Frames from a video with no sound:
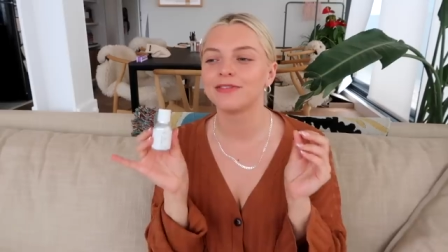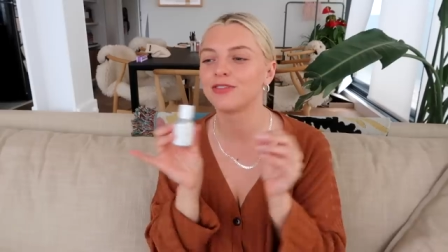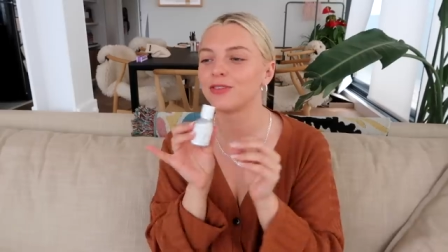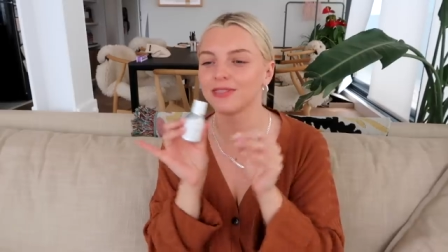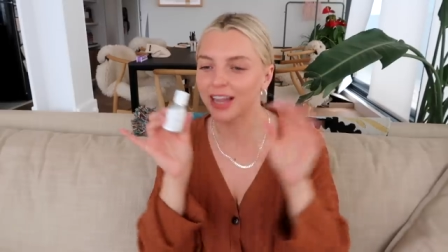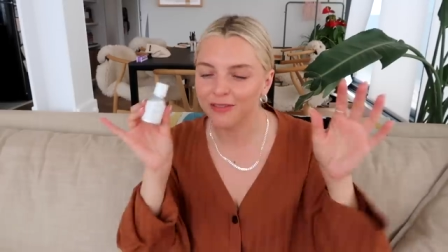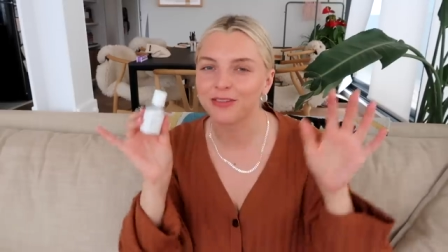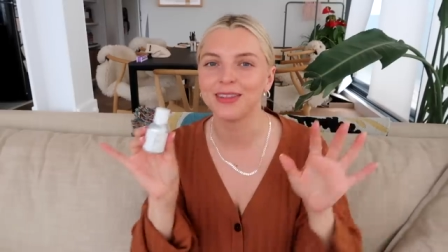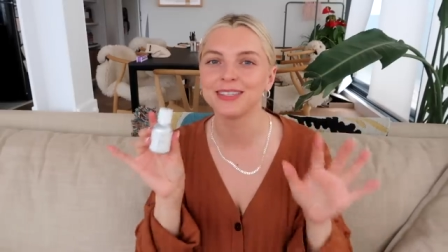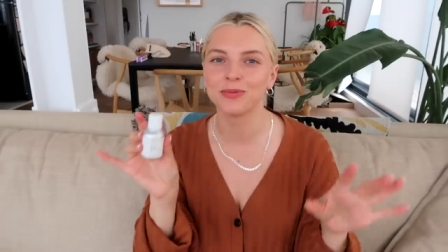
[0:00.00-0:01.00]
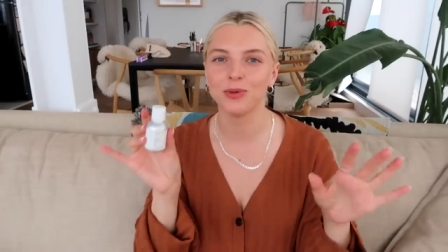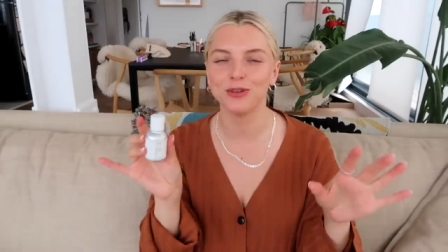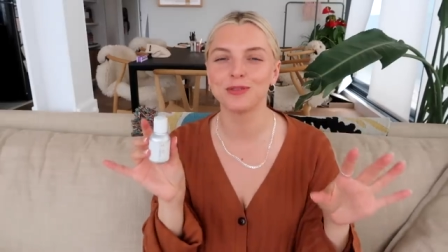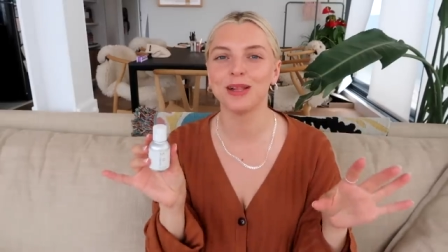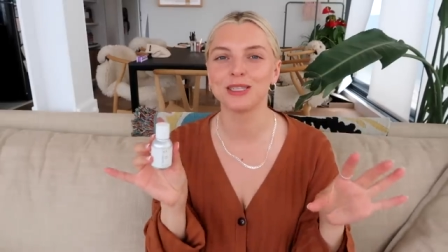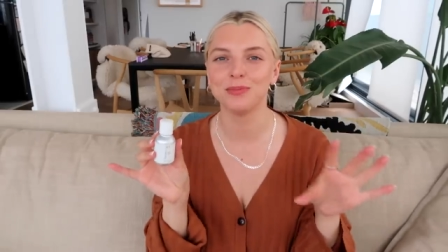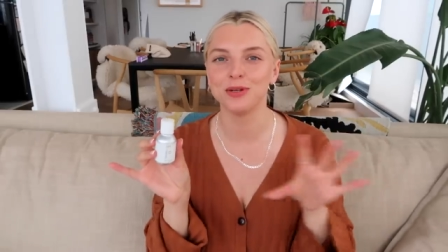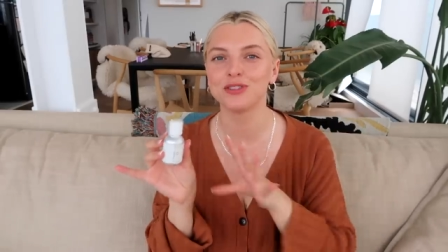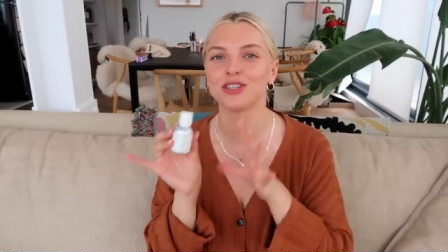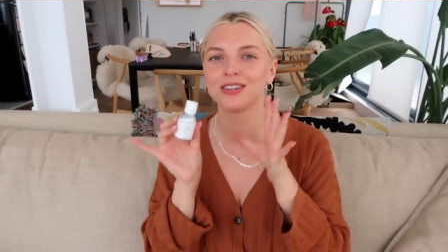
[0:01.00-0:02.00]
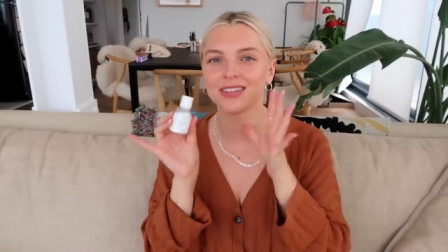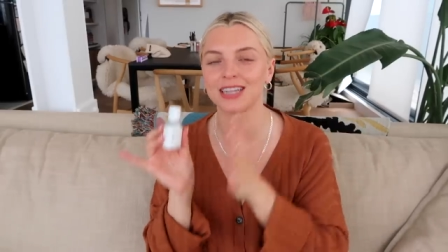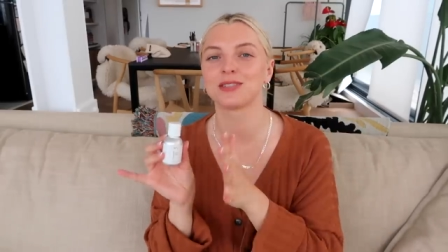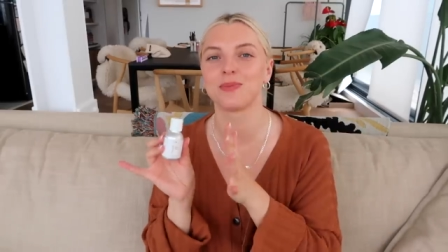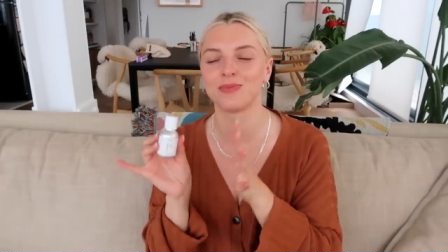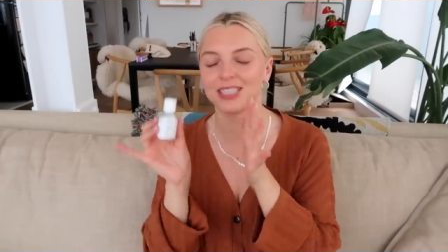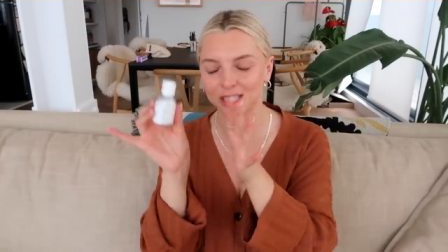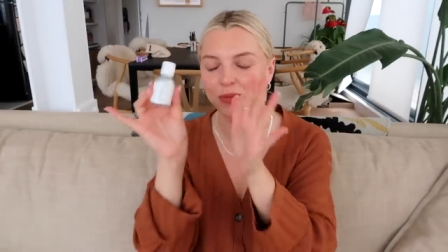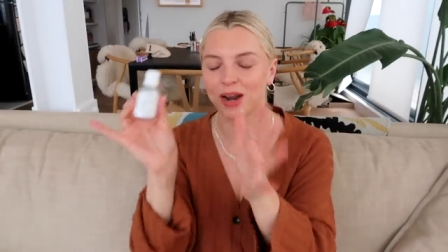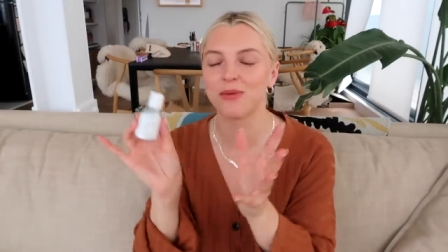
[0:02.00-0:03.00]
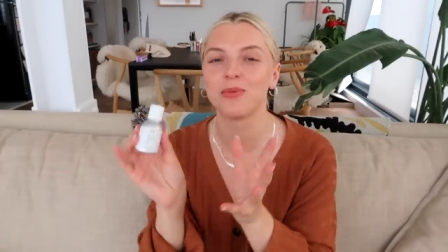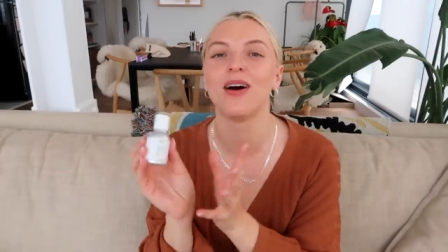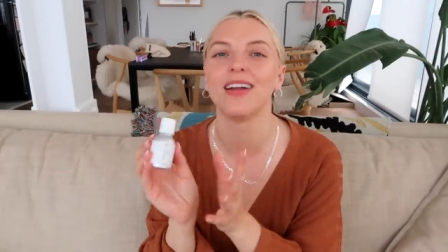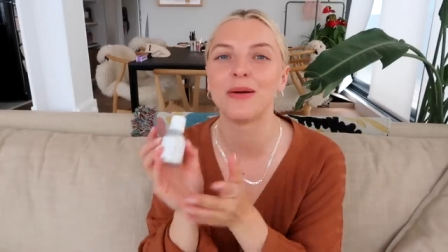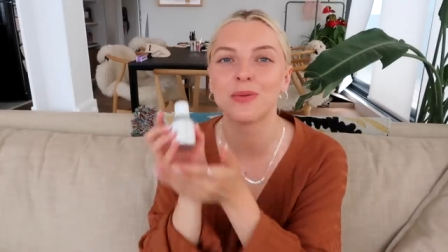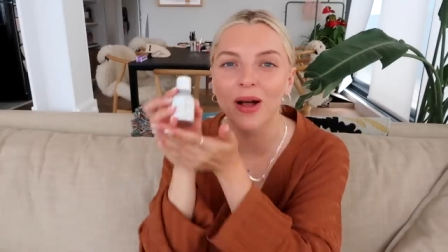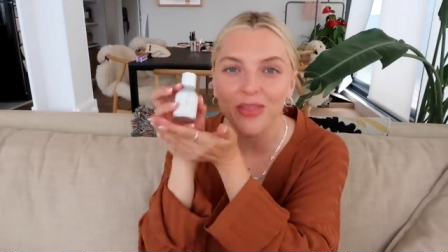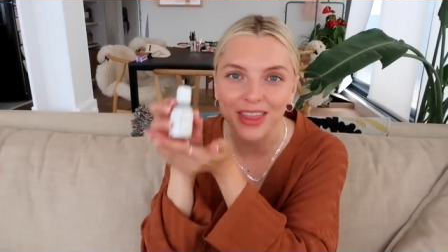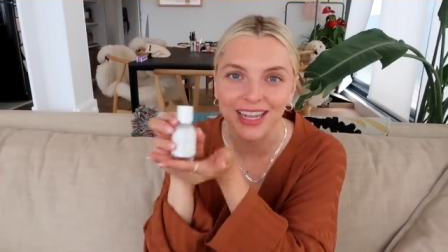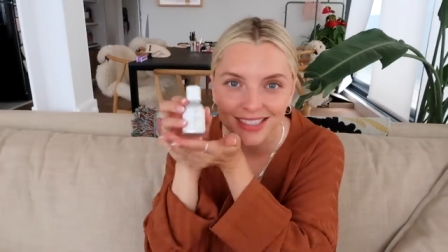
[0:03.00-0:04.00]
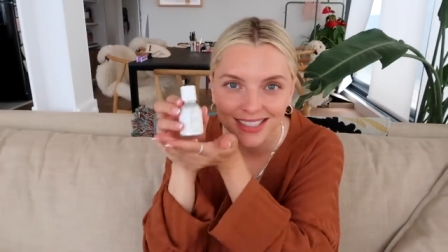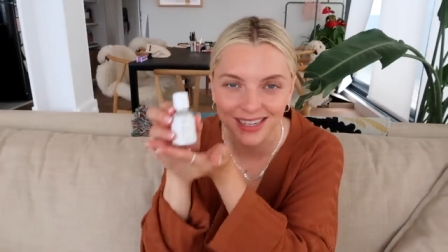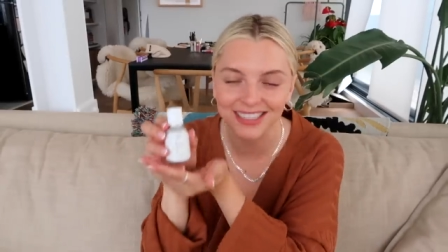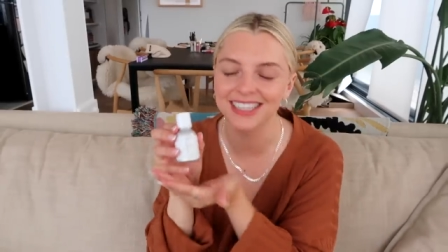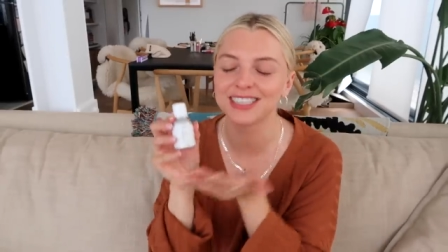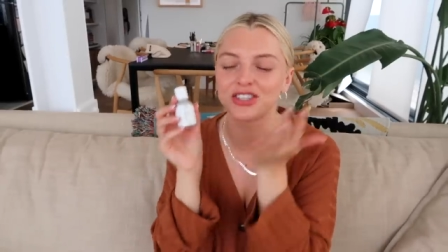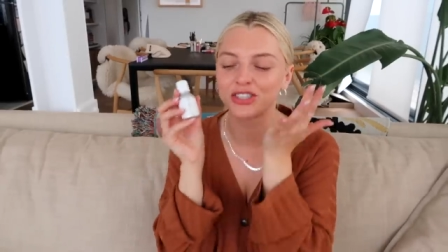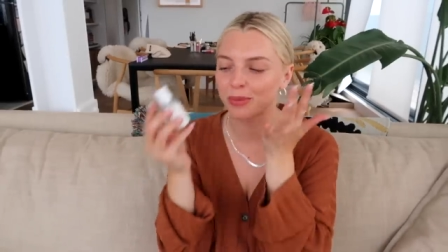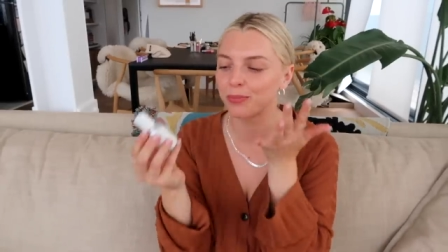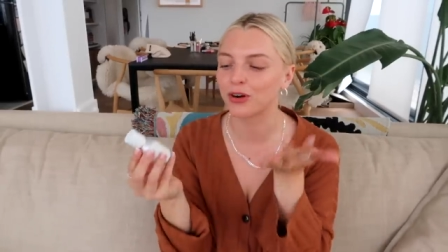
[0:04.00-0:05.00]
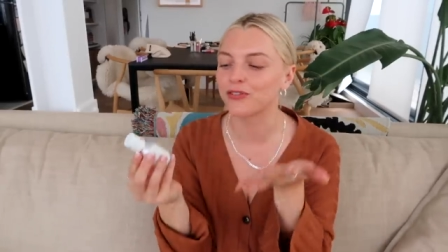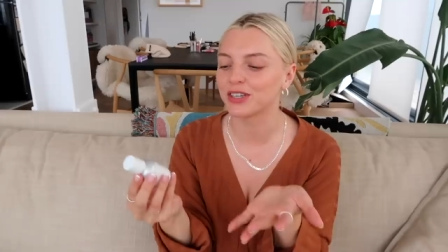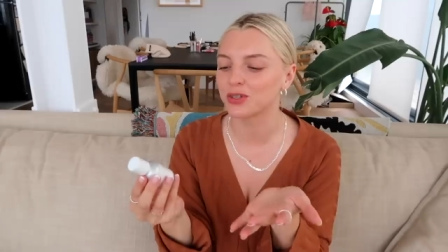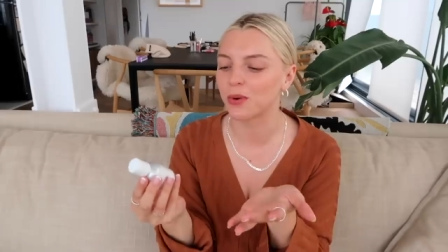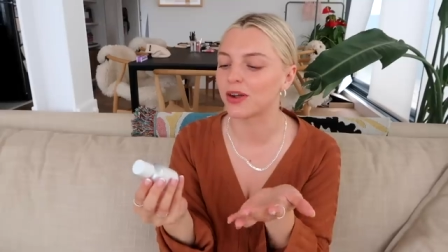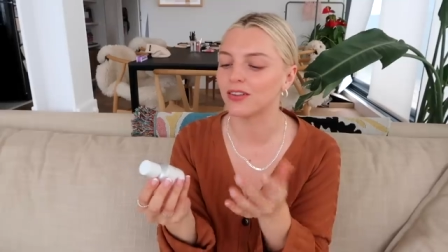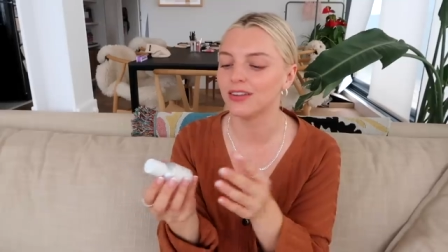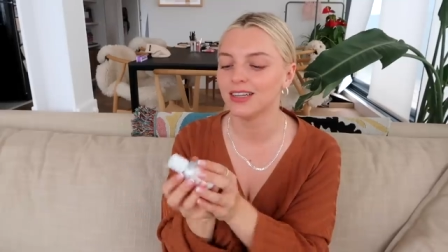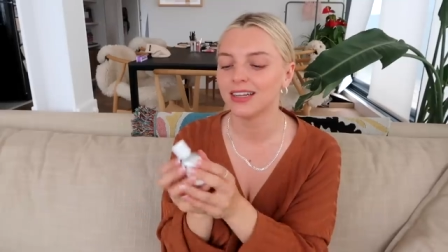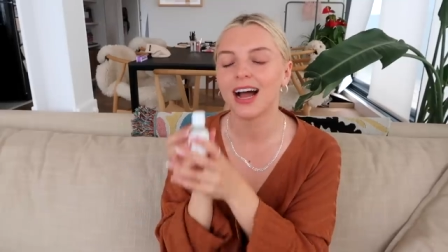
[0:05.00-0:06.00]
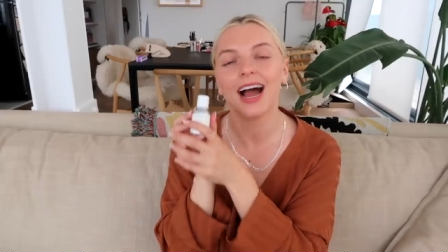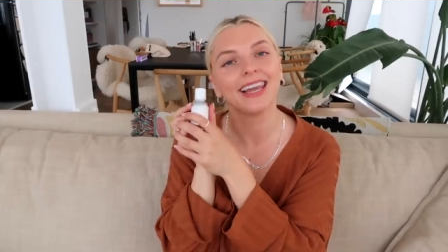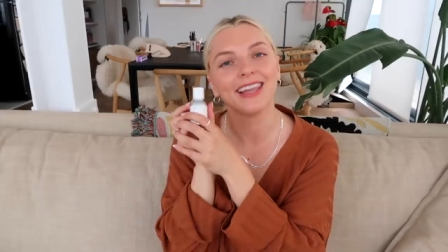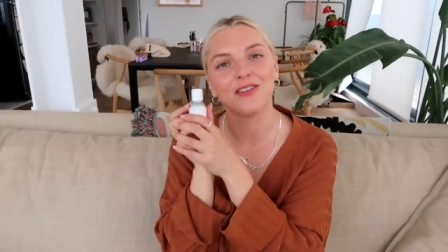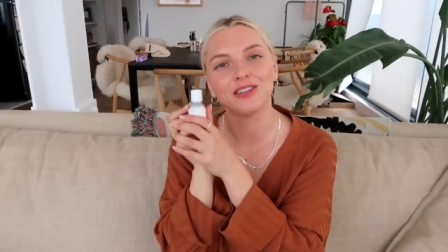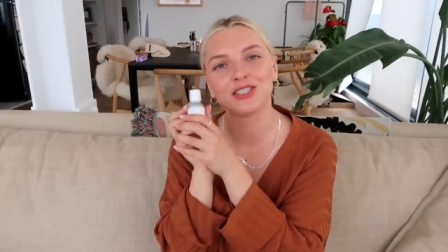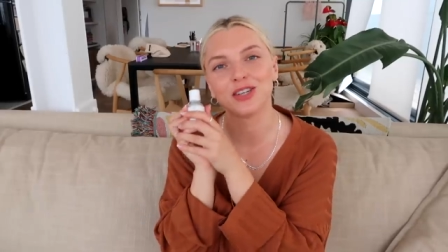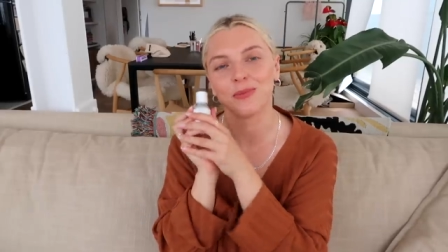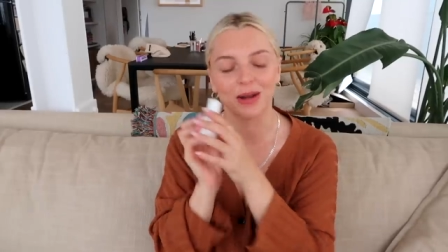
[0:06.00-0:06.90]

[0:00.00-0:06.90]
for this Rose Plus booster, this is what I would want. I would want this, because it's just the perfect oil. I love it so